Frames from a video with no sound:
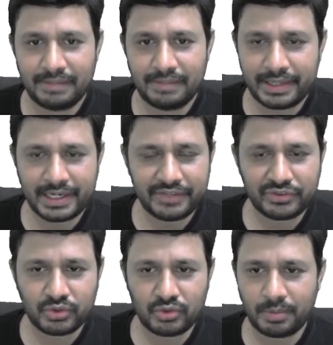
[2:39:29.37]
Period is
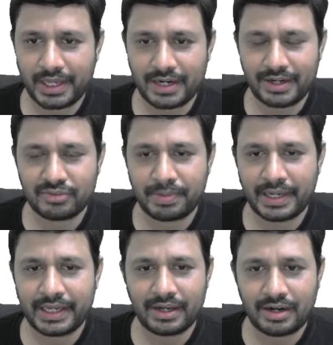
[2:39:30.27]
2, omega naught is
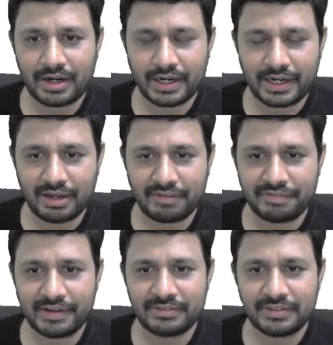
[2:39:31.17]
pi, odd and half
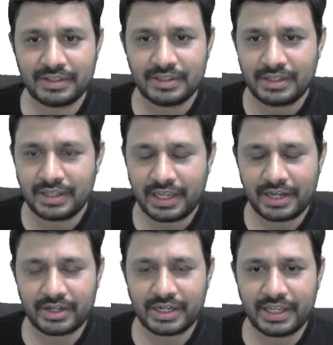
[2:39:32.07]
wave. A
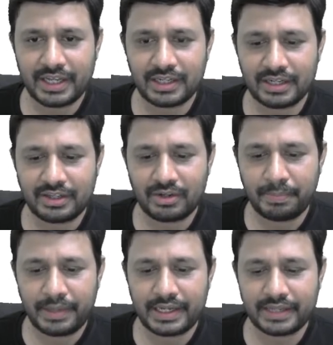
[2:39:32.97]
naught and an are 0,
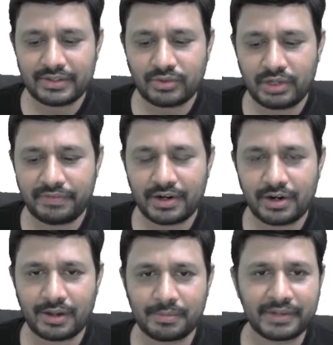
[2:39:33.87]
bn exists only for odd
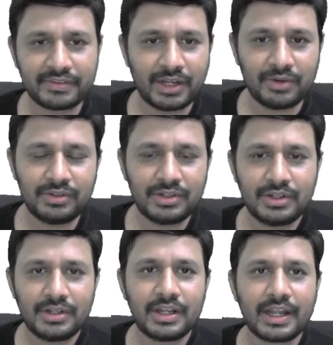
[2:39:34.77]
harmonics. Now,
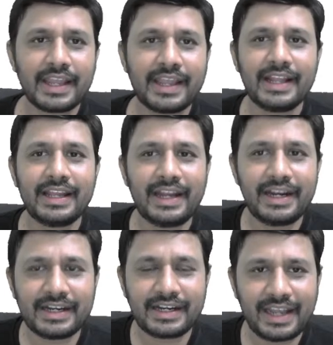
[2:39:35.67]

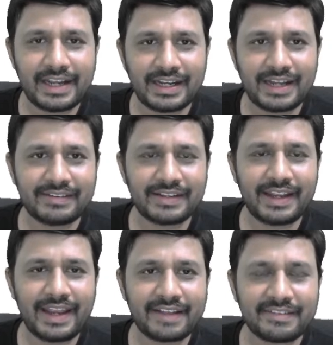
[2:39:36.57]
let's analyze
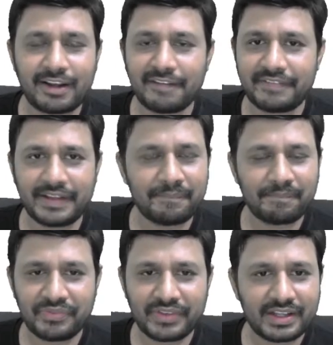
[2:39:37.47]
x of t.
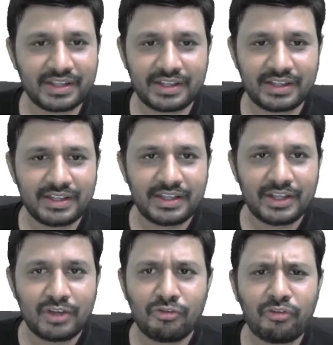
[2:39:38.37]

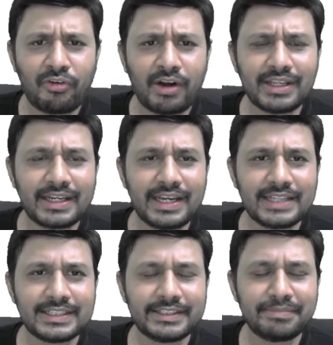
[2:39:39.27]
What is the
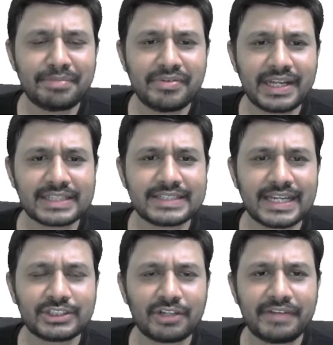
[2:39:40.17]
relationship between x
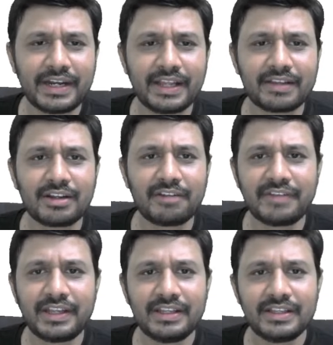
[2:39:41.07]
dash of t and x of t?